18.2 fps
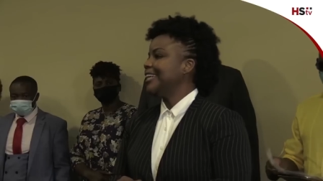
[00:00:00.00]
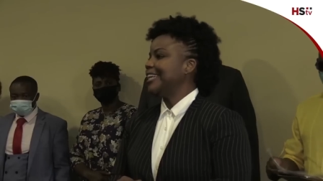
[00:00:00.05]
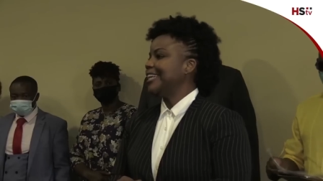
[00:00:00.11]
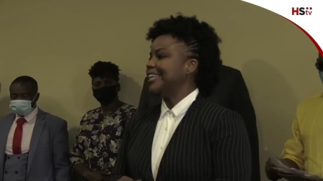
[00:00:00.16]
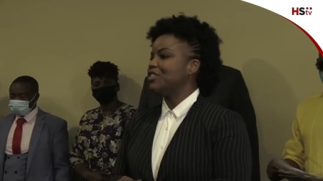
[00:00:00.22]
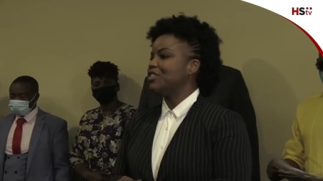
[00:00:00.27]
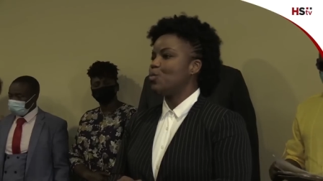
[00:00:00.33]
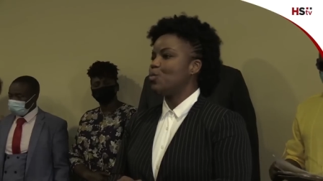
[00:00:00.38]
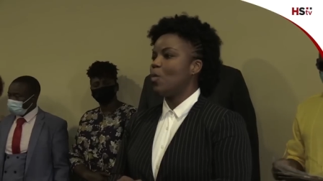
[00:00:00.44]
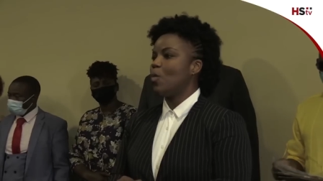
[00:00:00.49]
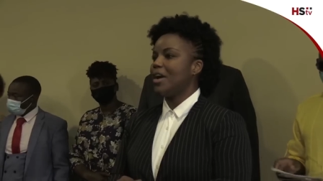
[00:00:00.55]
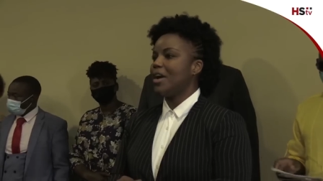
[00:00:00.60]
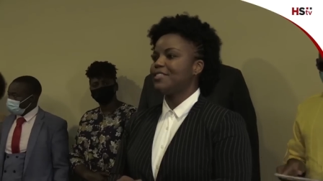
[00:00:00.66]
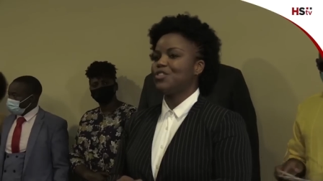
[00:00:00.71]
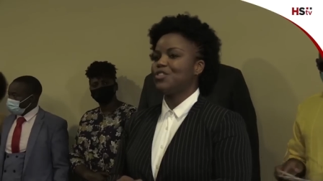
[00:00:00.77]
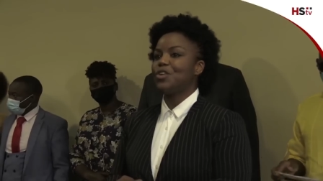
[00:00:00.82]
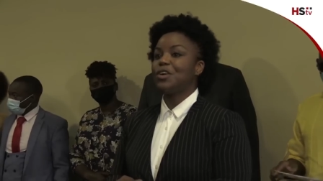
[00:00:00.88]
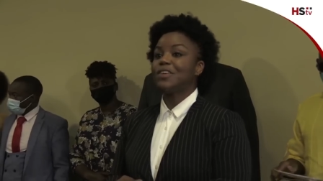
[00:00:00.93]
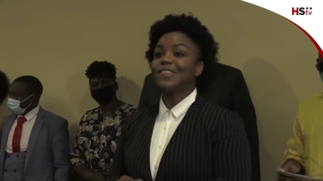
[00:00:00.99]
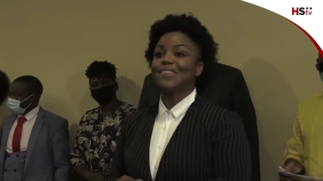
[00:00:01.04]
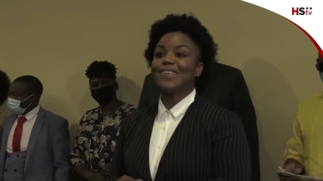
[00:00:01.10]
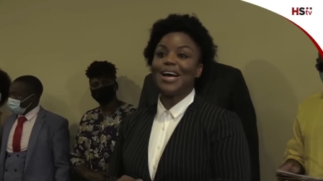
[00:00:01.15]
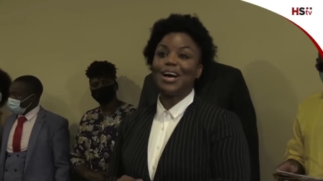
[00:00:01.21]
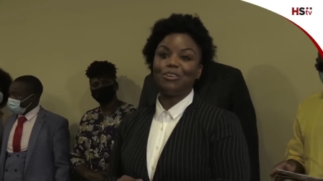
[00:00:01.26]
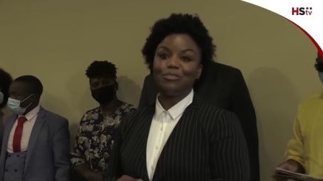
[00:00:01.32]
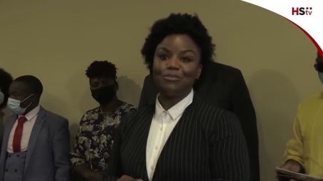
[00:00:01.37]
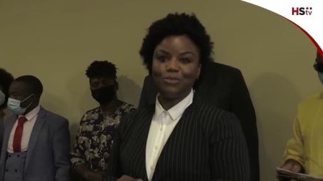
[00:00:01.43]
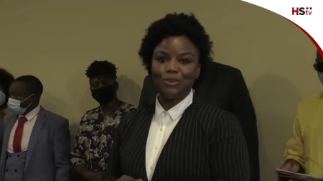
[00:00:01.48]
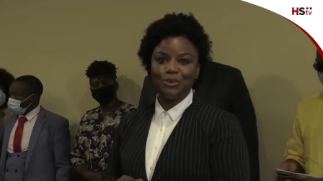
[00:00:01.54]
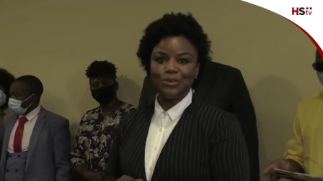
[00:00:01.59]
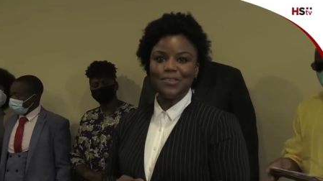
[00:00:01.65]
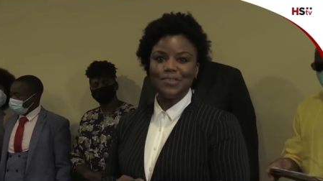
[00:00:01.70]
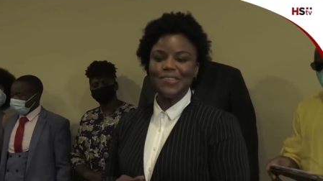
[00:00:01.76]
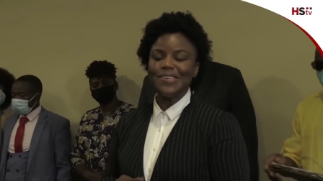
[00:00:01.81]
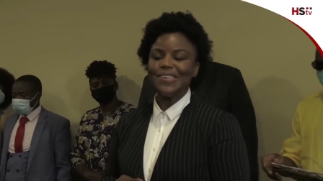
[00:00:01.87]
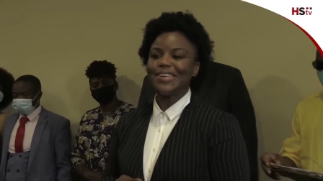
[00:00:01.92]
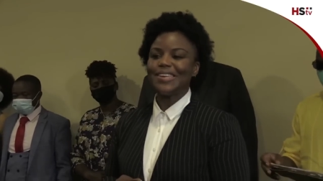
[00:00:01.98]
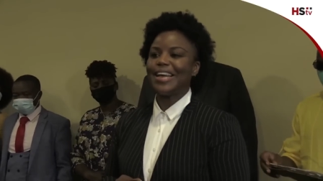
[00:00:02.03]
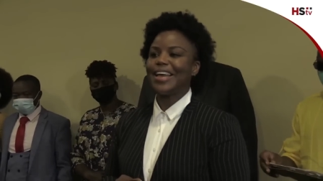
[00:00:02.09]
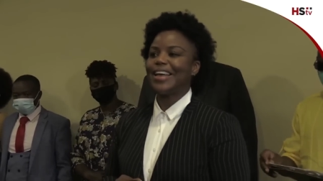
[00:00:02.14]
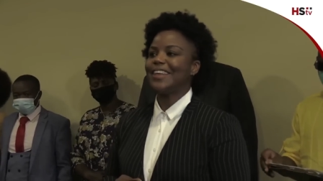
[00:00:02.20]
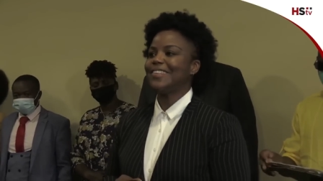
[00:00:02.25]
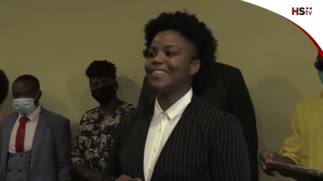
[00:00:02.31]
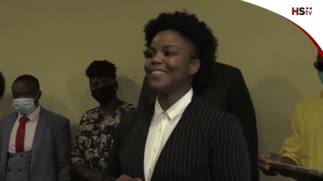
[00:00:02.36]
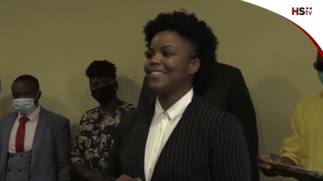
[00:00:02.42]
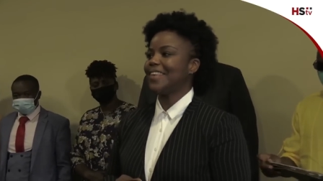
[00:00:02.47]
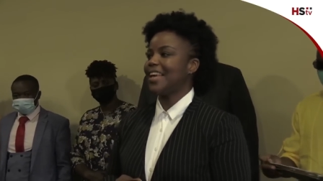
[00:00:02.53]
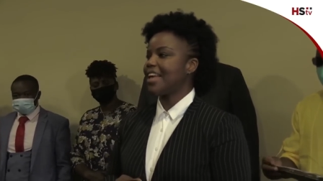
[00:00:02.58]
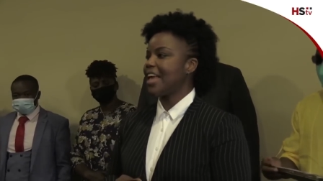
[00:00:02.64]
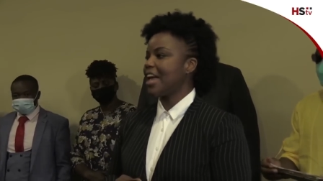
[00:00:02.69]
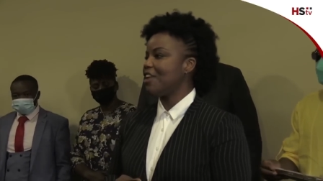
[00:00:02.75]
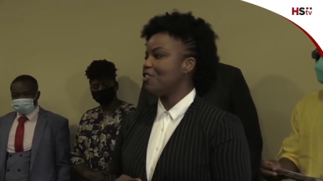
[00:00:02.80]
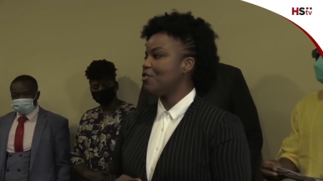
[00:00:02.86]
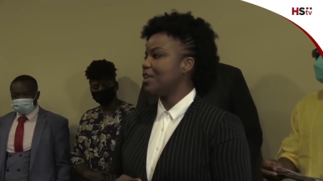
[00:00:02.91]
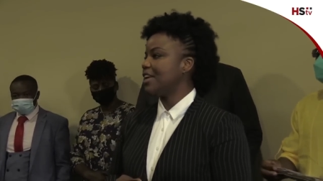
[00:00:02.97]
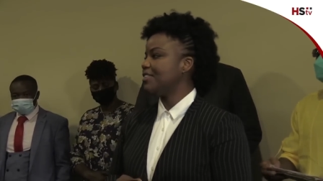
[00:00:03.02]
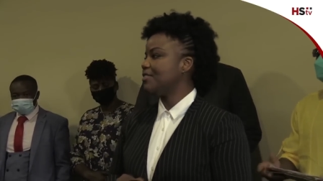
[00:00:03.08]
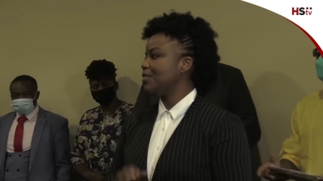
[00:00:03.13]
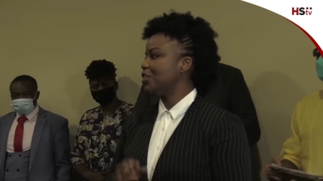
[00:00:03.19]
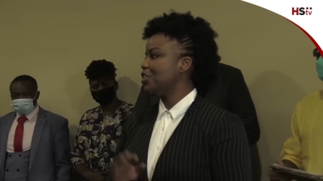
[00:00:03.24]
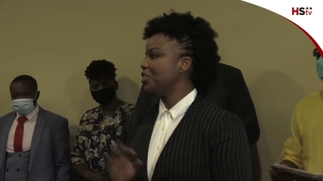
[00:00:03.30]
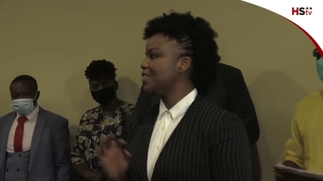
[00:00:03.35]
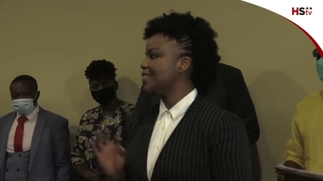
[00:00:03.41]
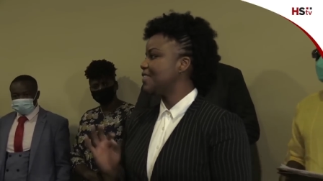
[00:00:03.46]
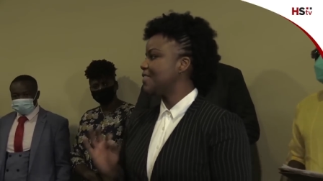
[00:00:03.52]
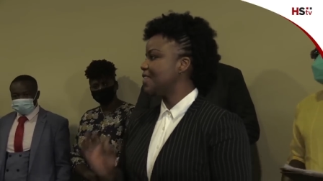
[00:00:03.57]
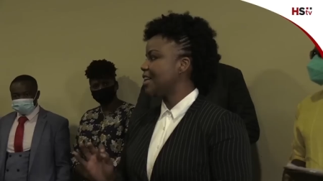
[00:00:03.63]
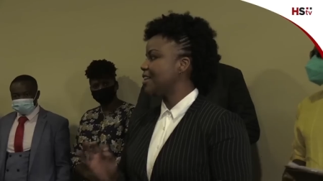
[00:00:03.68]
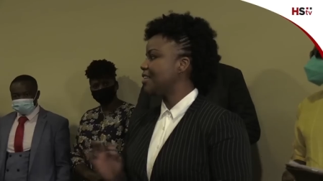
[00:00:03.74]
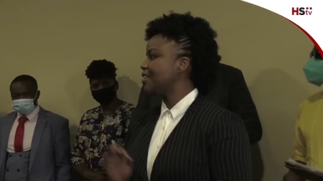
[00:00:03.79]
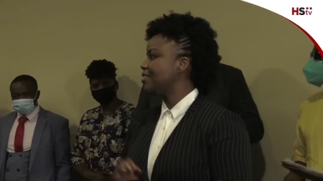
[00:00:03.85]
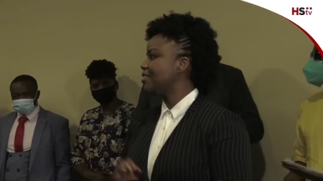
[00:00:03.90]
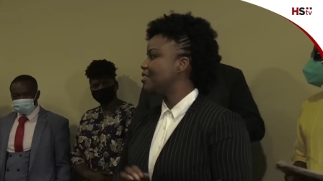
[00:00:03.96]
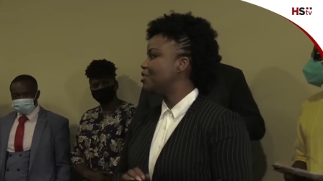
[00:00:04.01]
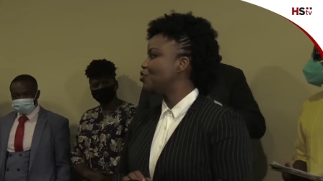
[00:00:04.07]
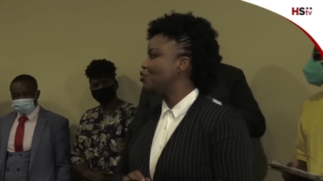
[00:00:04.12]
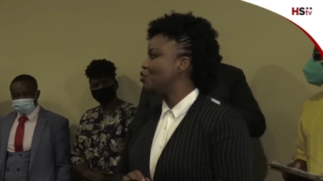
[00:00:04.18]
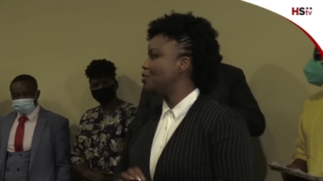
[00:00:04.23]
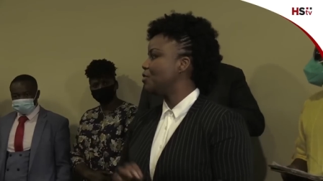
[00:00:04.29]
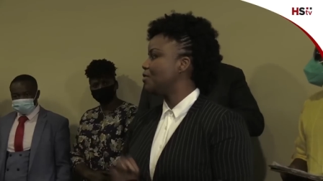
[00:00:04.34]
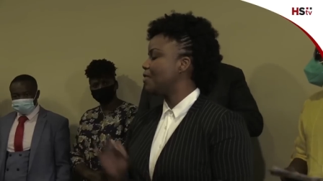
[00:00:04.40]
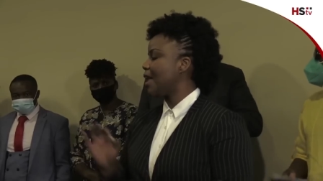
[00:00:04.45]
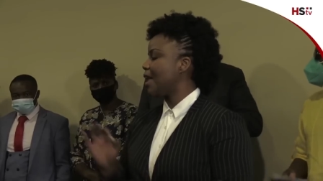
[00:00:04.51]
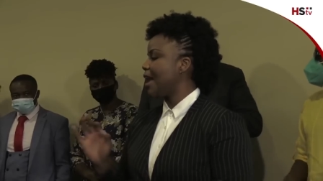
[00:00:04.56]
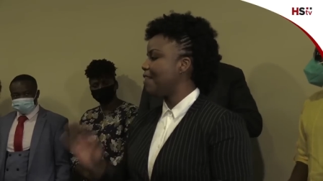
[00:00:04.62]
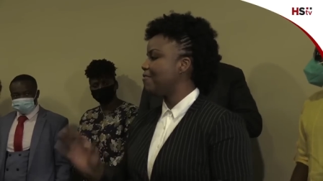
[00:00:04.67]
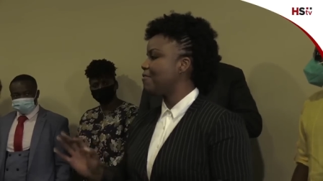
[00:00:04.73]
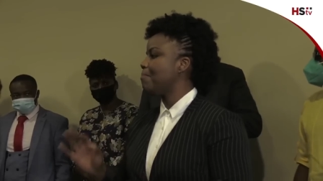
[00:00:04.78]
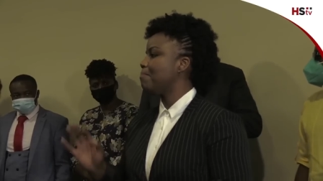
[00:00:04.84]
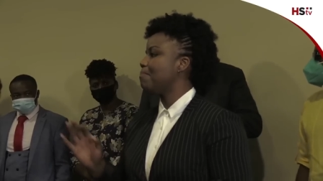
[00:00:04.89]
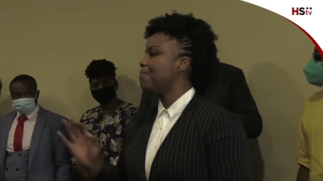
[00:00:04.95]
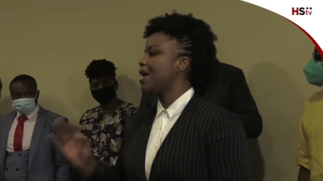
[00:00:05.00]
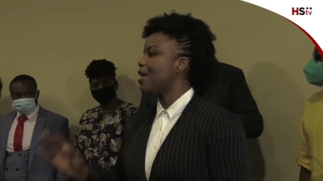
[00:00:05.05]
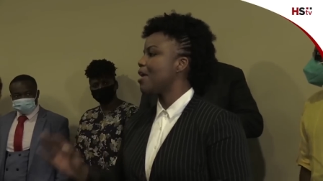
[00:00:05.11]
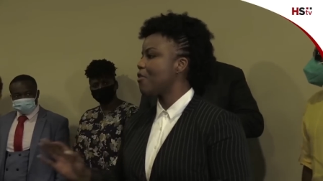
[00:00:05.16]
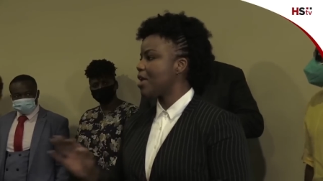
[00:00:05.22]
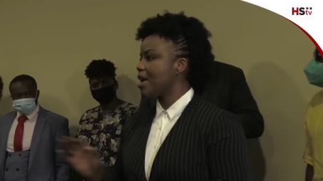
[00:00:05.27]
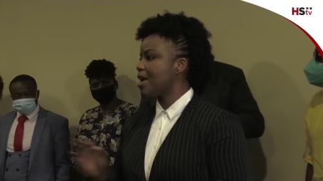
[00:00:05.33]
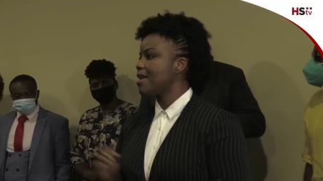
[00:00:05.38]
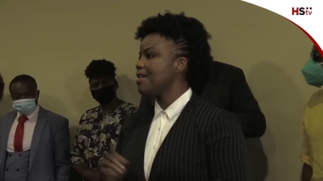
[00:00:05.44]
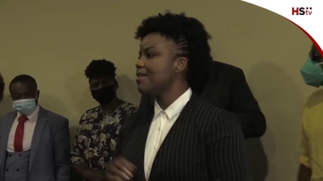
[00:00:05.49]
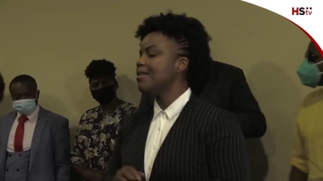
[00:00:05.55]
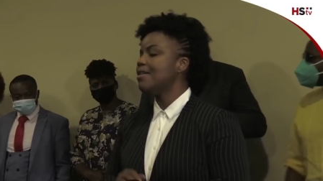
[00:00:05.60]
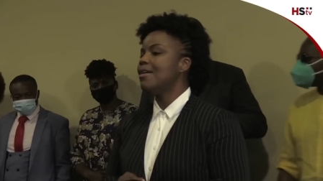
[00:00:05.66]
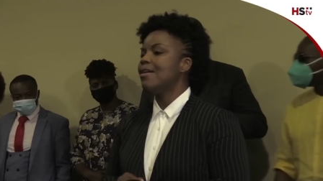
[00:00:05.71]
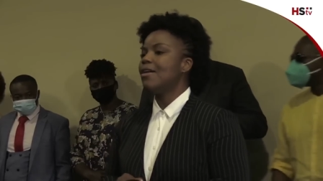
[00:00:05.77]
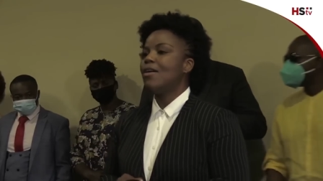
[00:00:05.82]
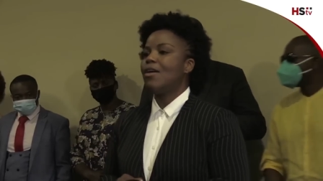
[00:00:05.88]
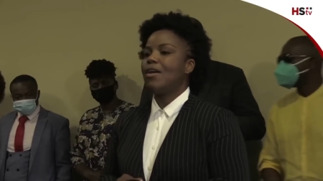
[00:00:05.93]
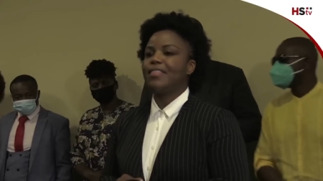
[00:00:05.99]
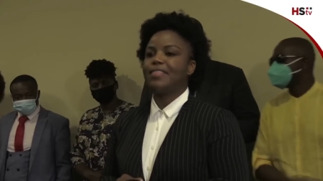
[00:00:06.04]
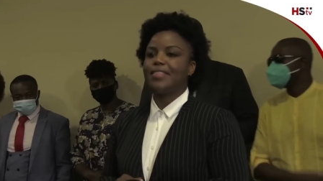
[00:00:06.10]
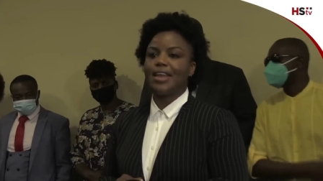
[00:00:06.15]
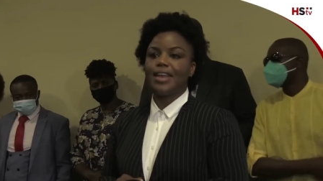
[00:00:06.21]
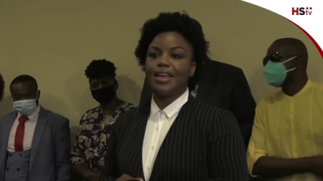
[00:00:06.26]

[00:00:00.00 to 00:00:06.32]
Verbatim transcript: It was not our fault. Uh, Z E C had raised various technical issues that have a bearing on the